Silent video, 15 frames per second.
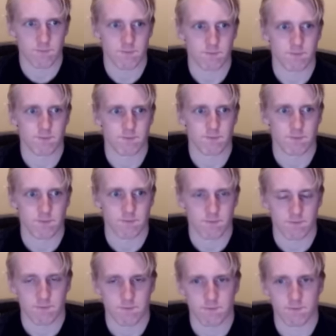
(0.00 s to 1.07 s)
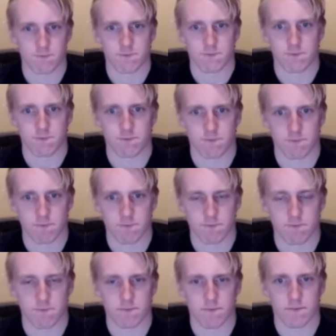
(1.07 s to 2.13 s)

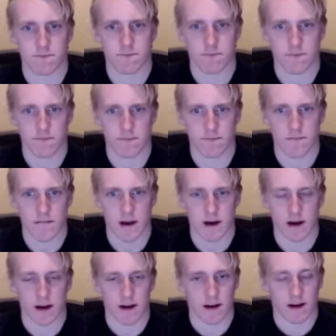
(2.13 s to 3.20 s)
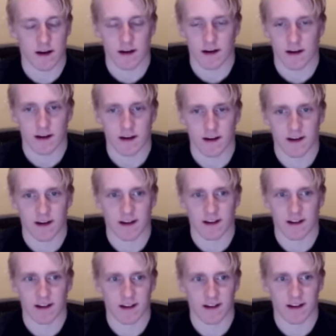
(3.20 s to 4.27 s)

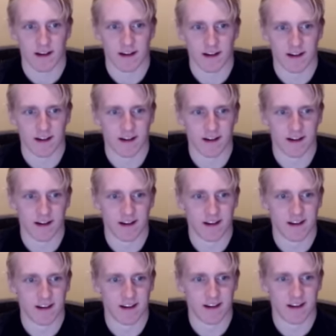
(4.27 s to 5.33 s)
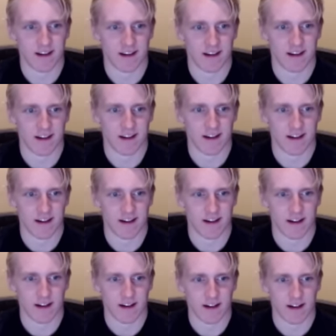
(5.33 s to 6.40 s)

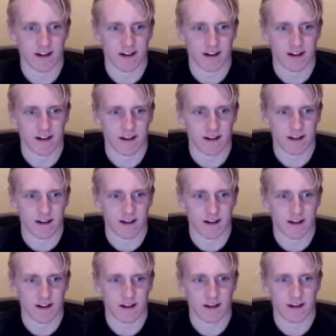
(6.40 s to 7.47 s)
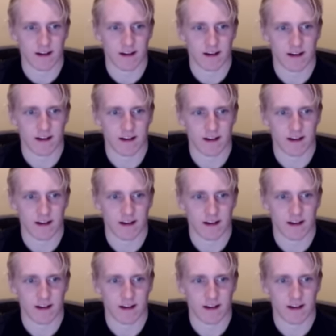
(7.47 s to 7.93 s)
[no speech]